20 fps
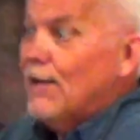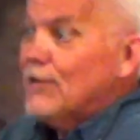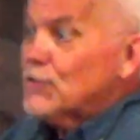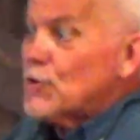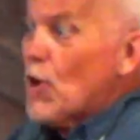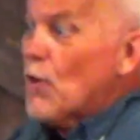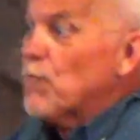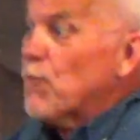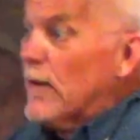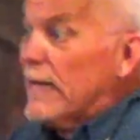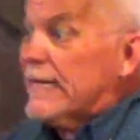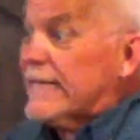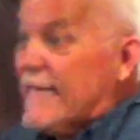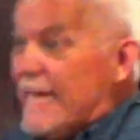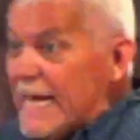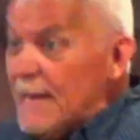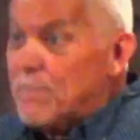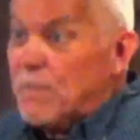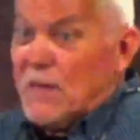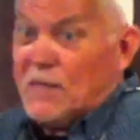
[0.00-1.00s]
So if we
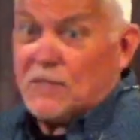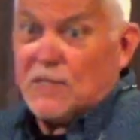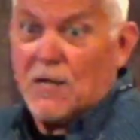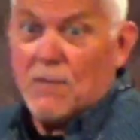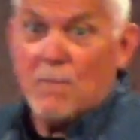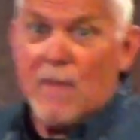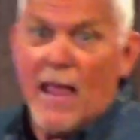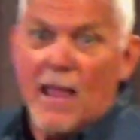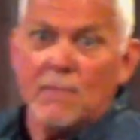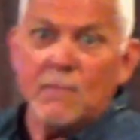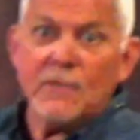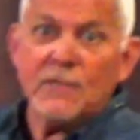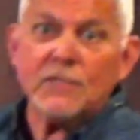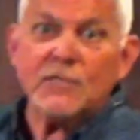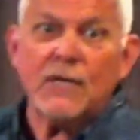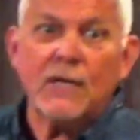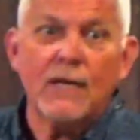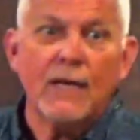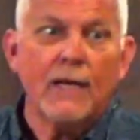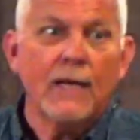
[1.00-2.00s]
keep his commandments,
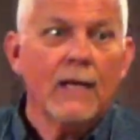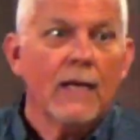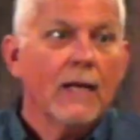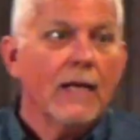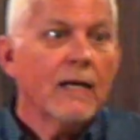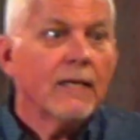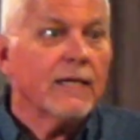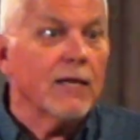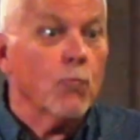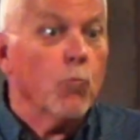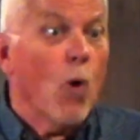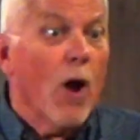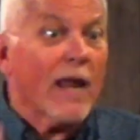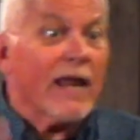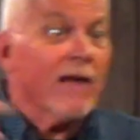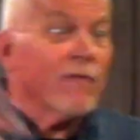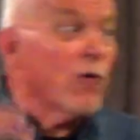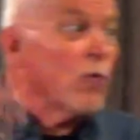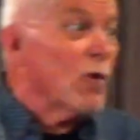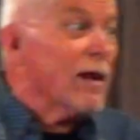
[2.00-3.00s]
then
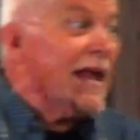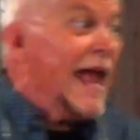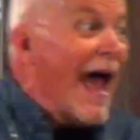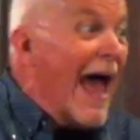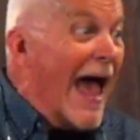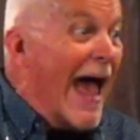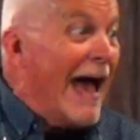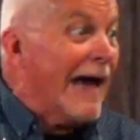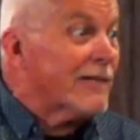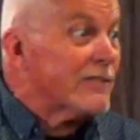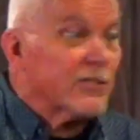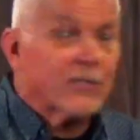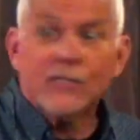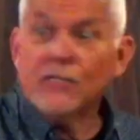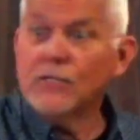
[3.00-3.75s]
whatever we ask,